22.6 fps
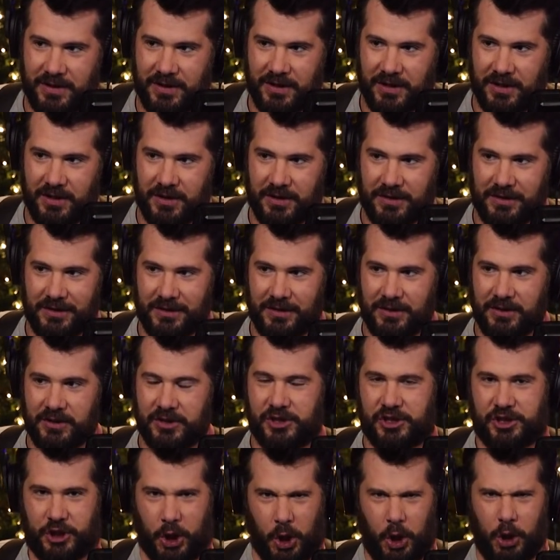yeah.
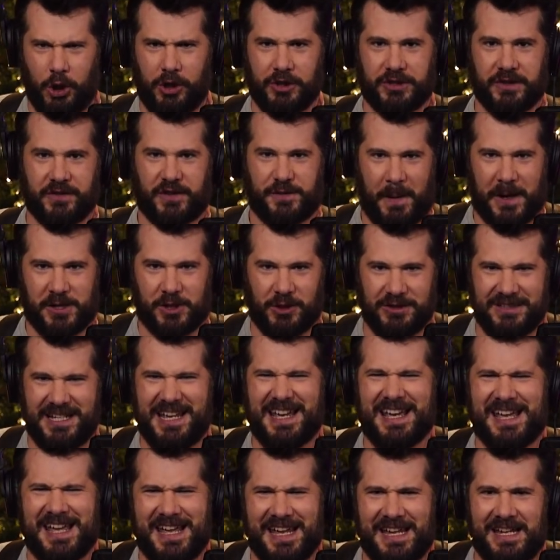schools of special
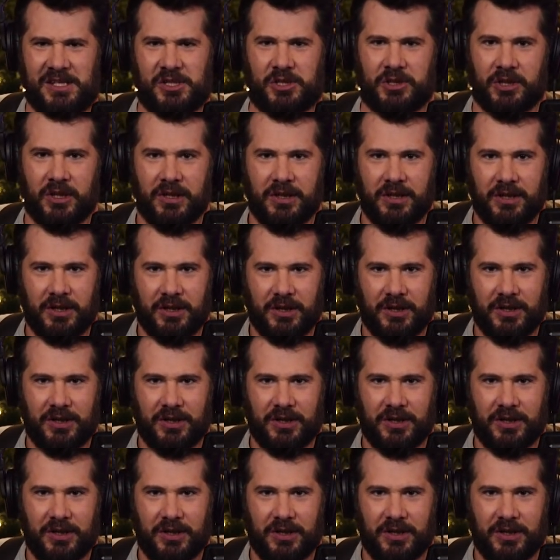needs. A